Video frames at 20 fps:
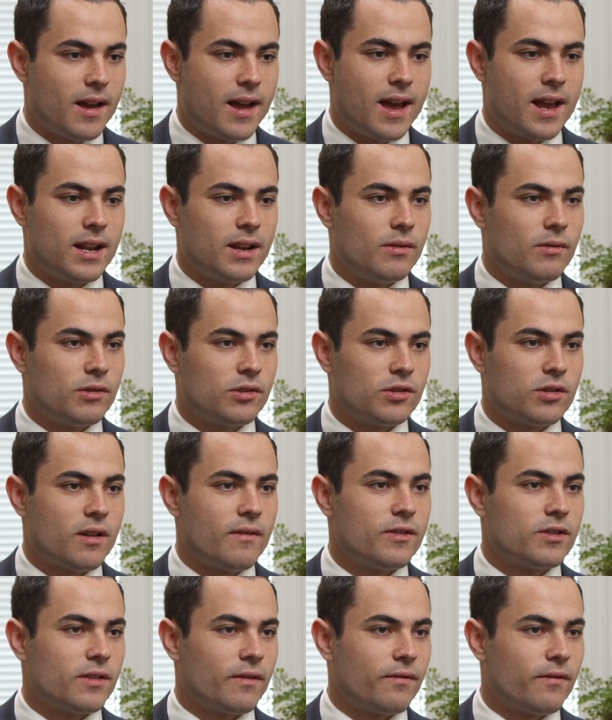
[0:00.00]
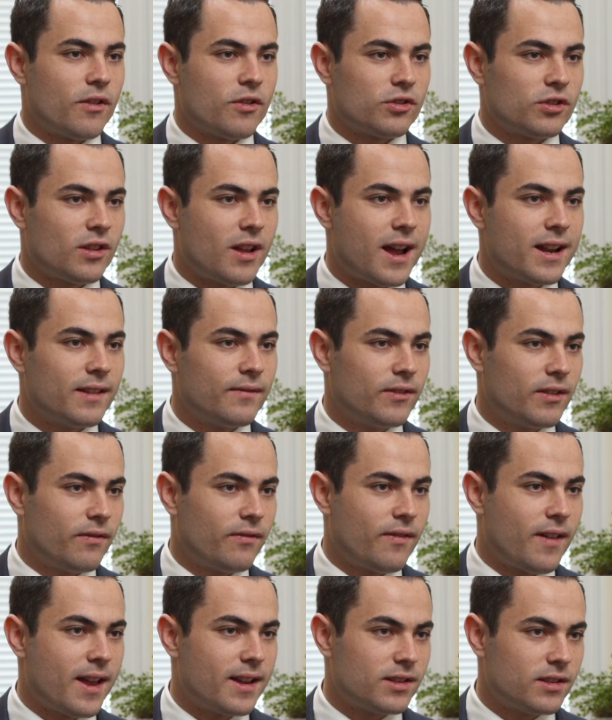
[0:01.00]
and it would serve as a first line of
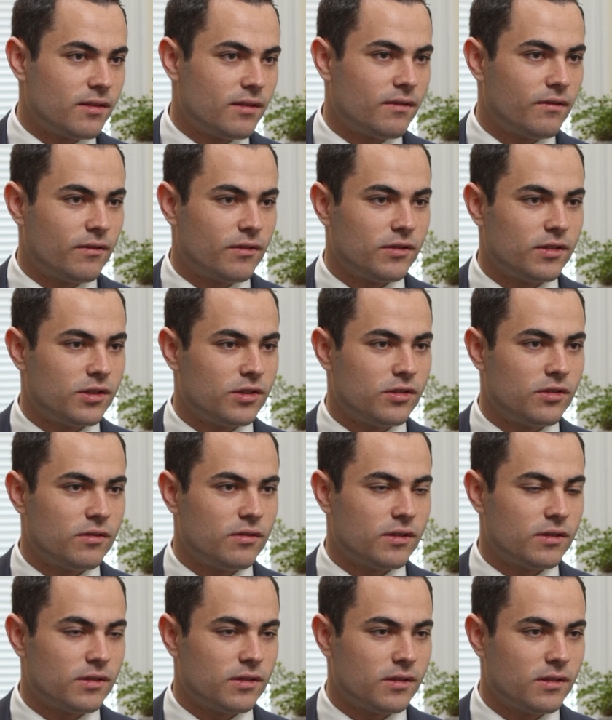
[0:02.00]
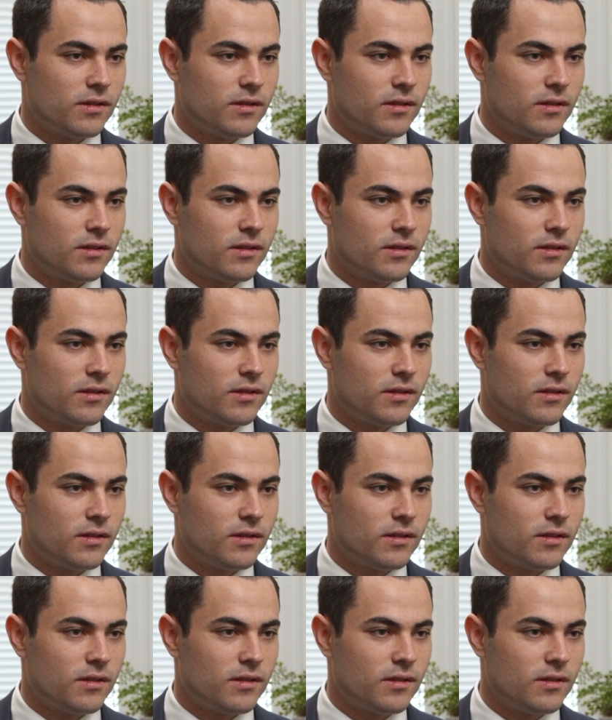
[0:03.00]
defense for these students.